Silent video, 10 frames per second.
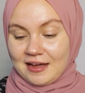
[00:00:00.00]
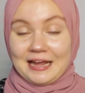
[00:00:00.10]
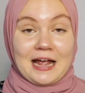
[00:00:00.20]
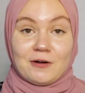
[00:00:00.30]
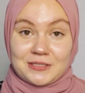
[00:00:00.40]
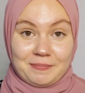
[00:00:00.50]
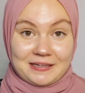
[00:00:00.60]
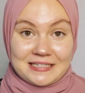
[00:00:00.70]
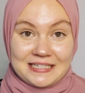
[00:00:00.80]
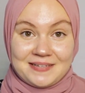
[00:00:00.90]

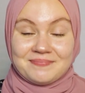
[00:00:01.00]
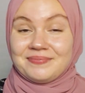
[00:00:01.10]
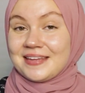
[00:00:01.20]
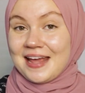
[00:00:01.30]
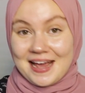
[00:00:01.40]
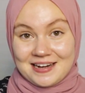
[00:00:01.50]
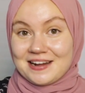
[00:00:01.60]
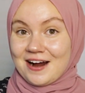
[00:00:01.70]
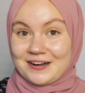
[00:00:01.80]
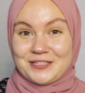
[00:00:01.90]
accountability and
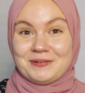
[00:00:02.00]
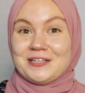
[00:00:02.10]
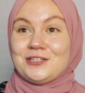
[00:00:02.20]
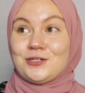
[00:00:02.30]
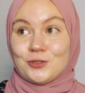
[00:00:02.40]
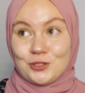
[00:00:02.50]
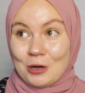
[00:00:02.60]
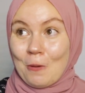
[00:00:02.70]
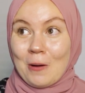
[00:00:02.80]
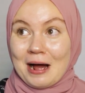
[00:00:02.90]
encouragement to
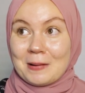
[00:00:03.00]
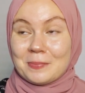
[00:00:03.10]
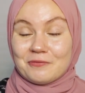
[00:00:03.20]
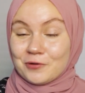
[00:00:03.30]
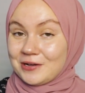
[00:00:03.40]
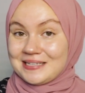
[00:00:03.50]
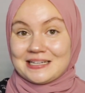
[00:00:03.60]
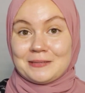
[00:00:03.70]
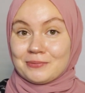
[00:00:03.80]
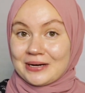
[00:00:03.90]
show up for your
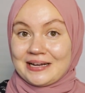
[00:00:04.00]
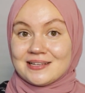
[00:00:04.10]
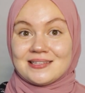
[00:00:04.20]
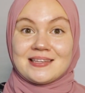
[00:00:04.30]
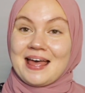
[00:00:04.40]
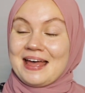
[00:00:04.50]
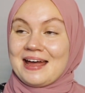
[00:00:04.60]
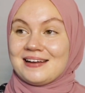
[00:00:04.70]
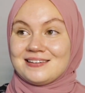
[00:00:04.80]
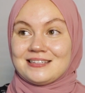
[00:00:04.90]
daily prayers
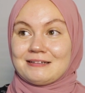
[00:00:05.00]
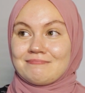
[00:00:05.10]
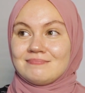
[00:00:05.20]
and